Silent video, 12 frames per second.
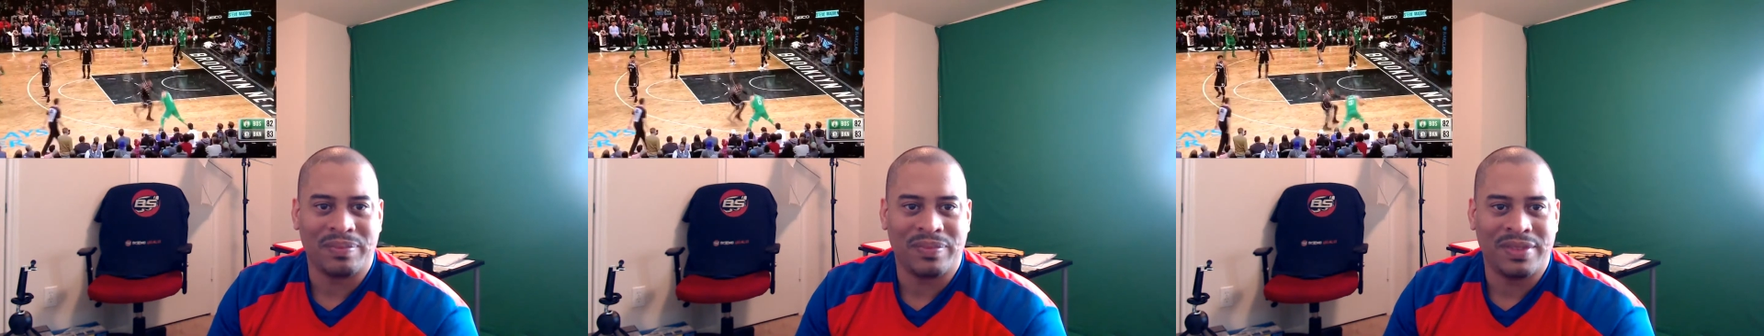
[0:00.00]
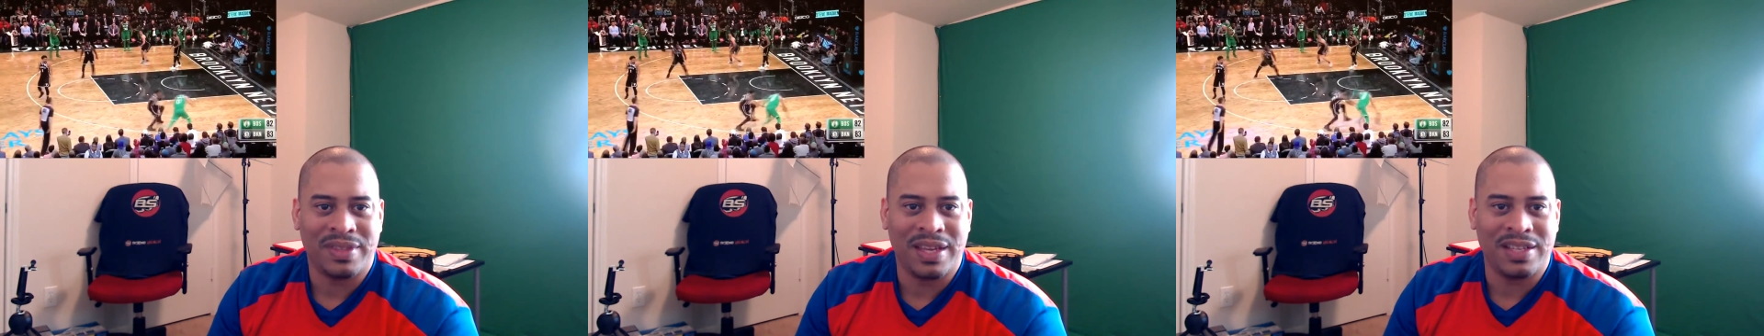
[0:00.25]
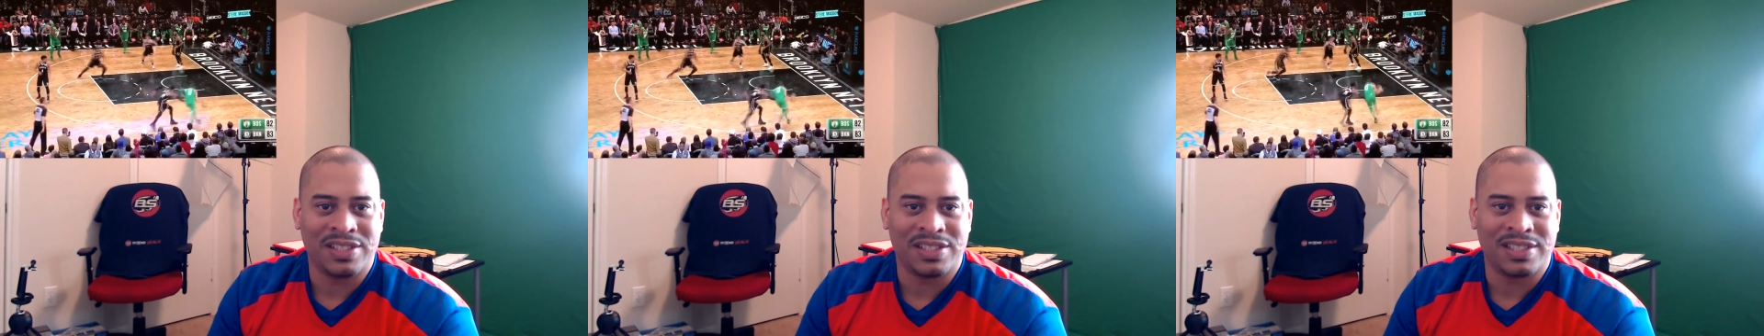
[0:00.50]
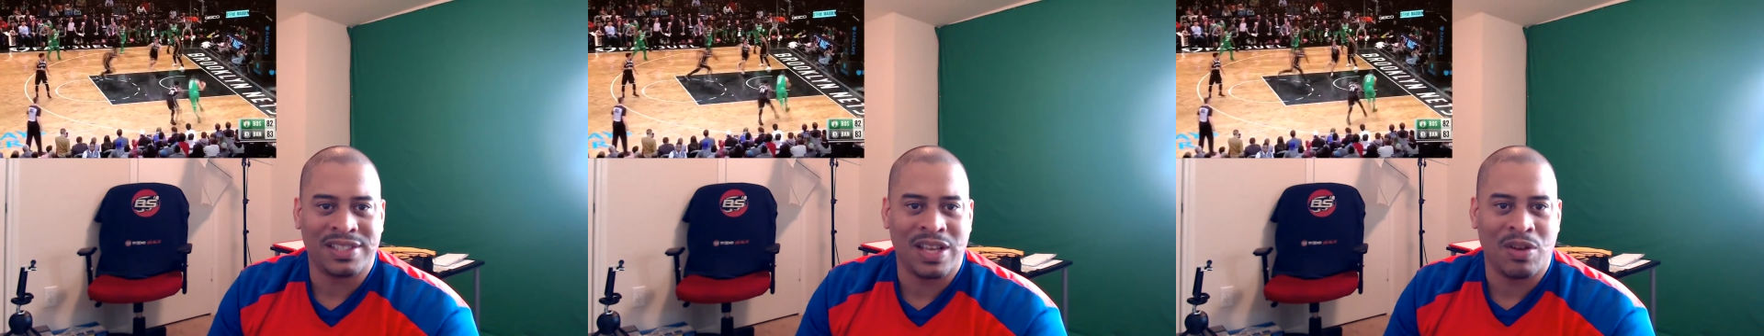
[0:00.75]
Then just
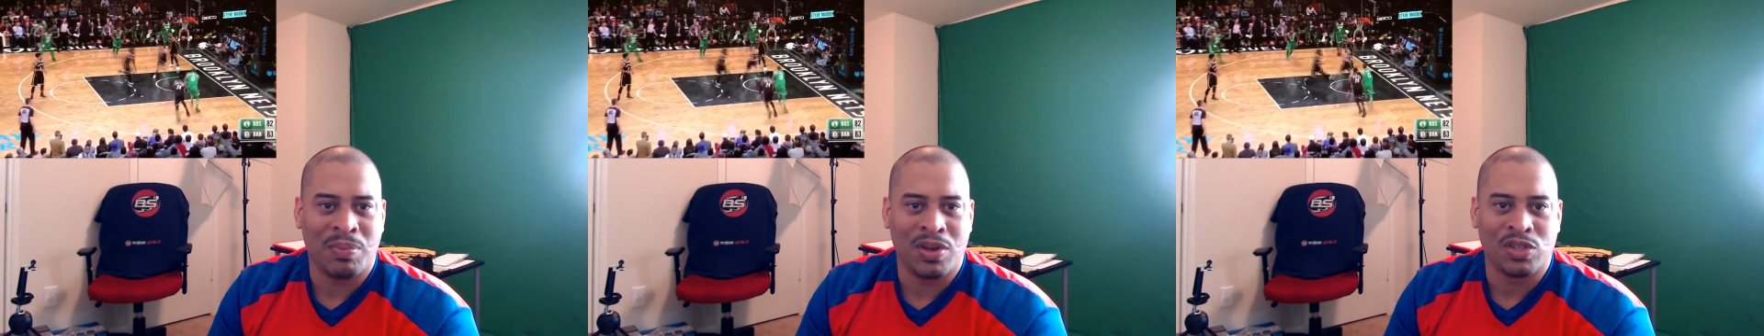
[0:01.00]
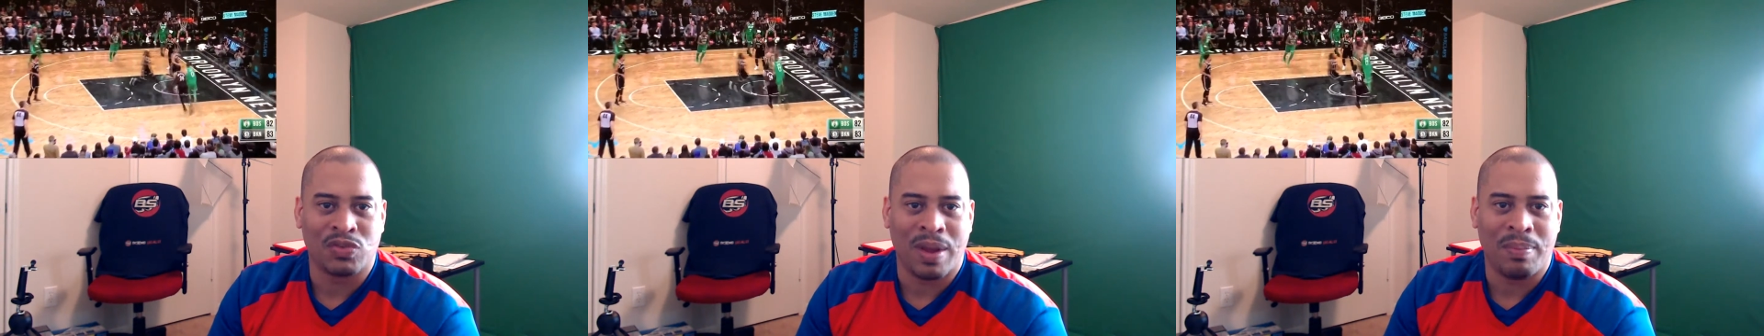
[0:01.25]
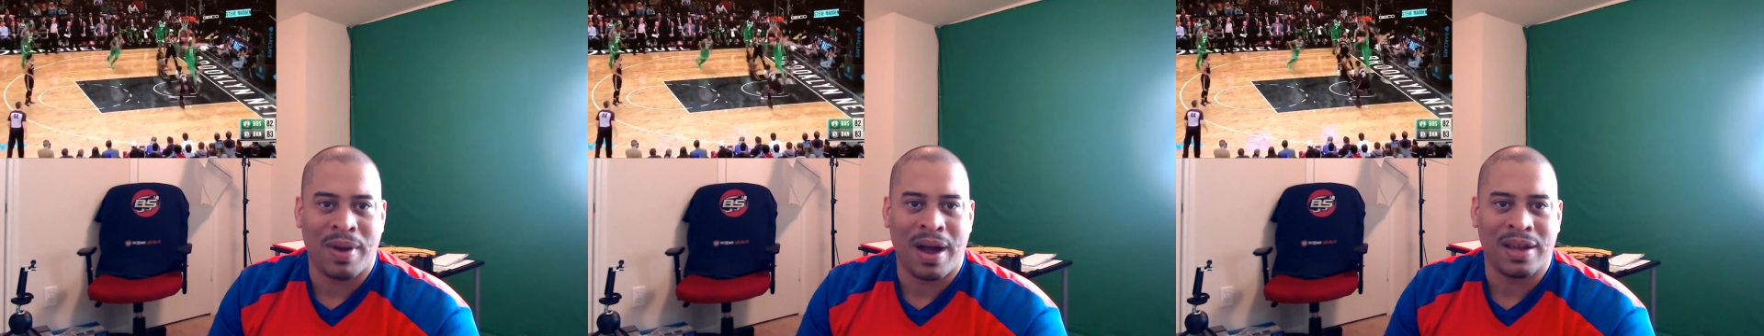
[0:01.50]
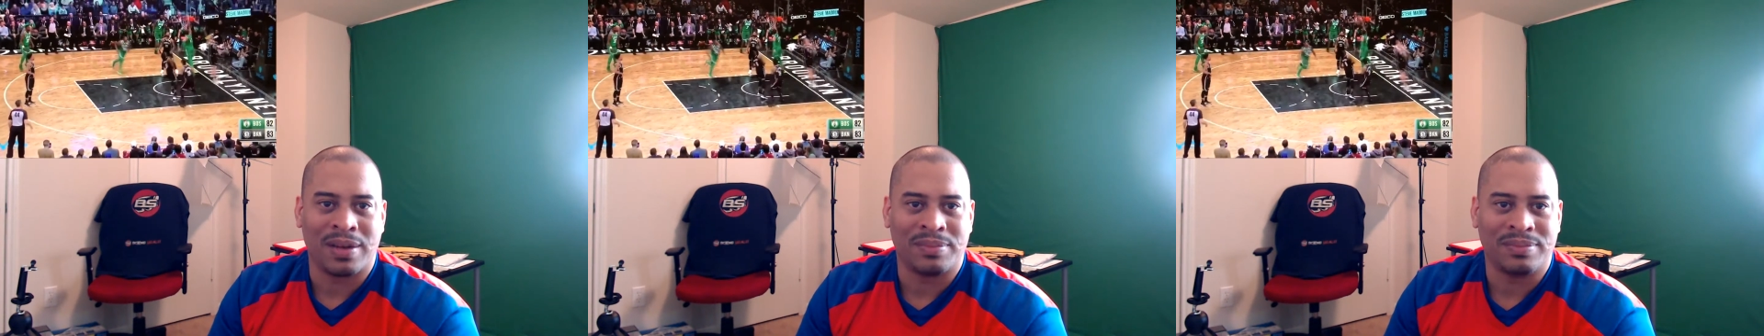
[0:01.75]
step blows right by
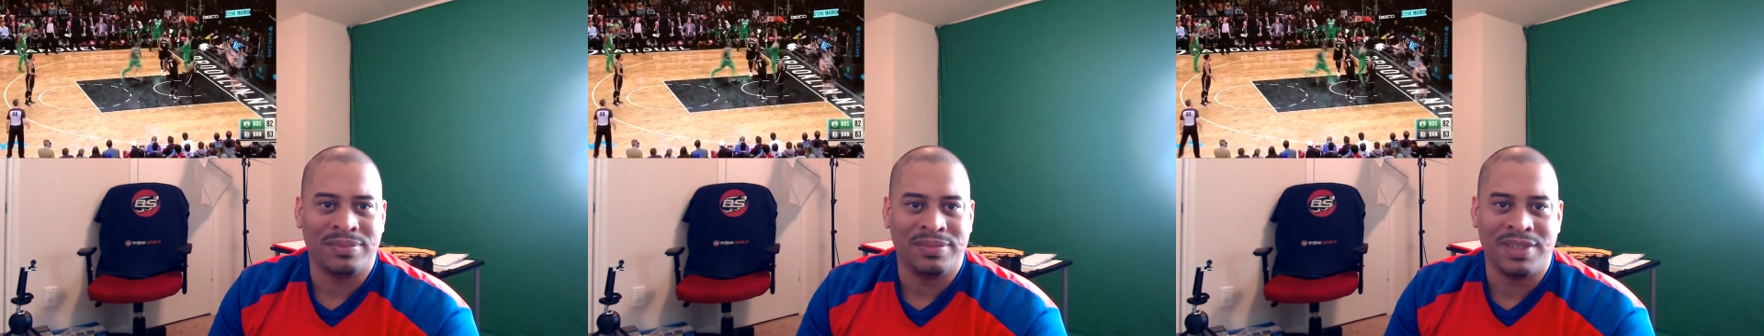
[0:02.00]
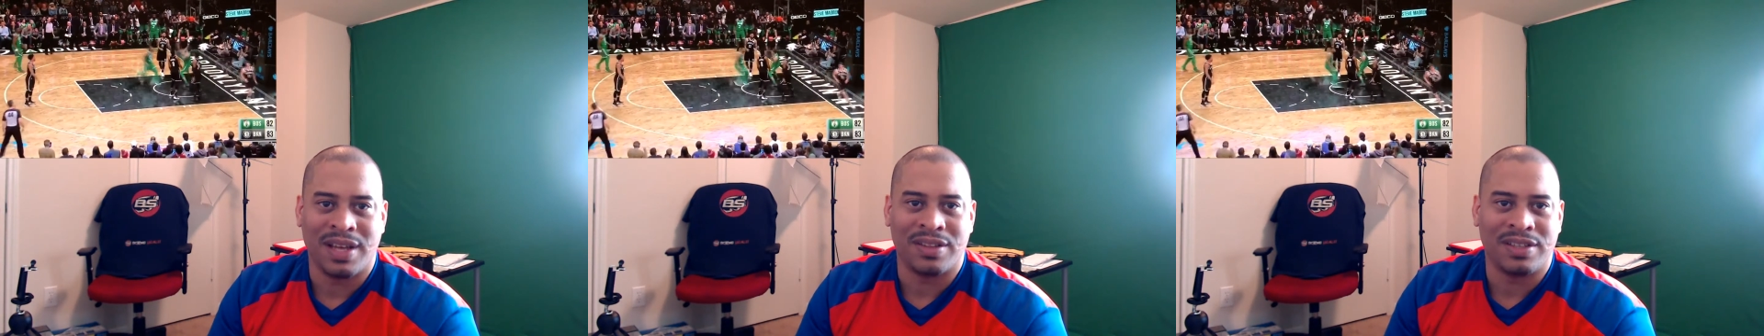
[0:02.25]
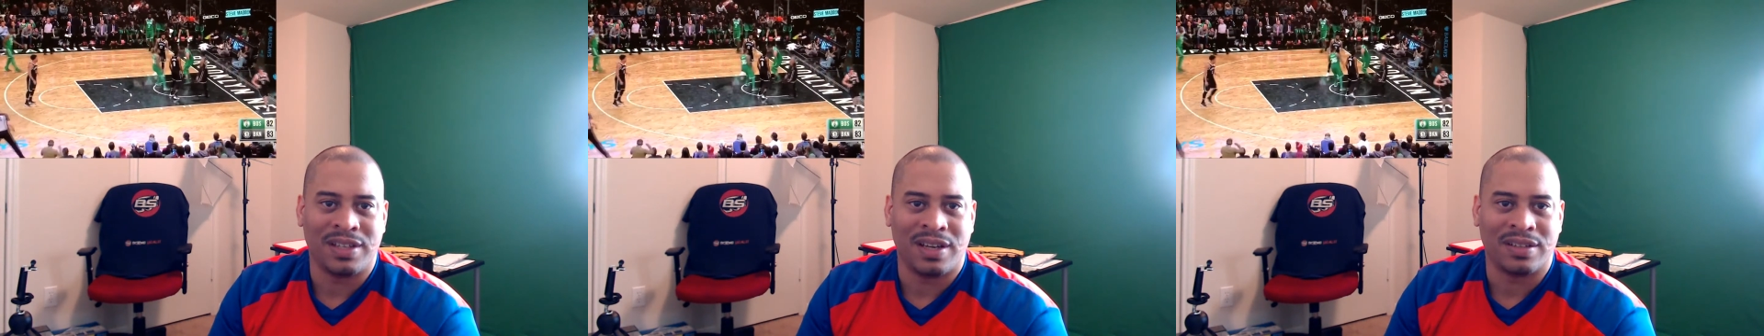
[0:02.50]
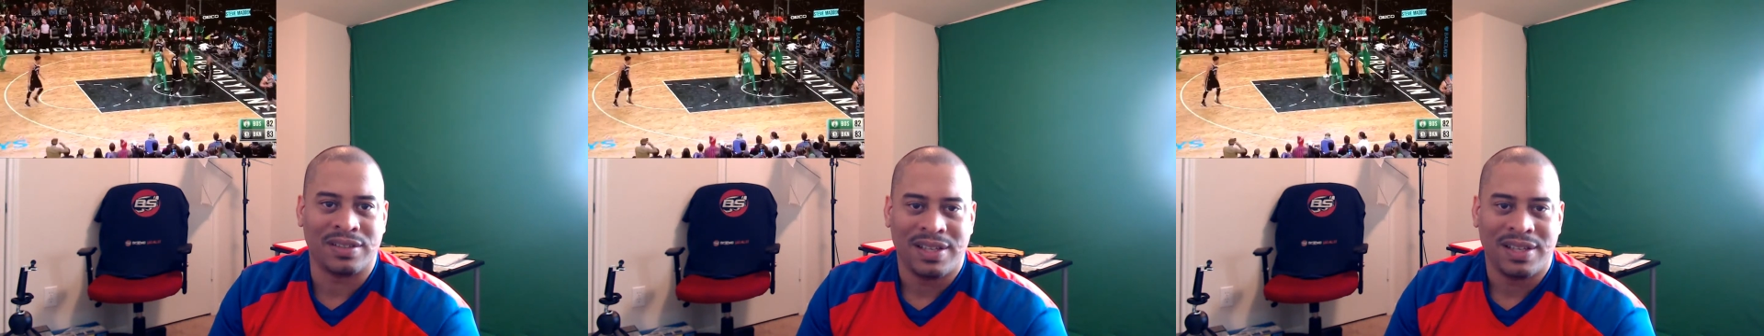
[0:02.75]
him. Another dunk.